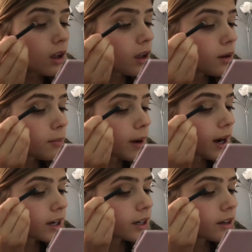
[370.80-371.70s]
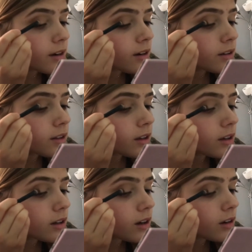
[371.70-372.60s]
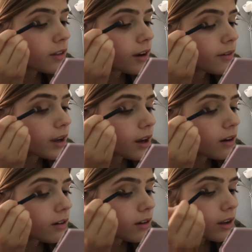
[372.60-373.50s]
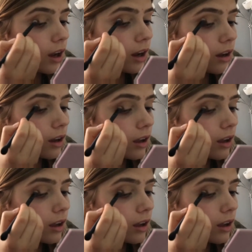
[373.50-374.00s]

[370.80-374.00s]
and pack it on the, oh there we go, yeah.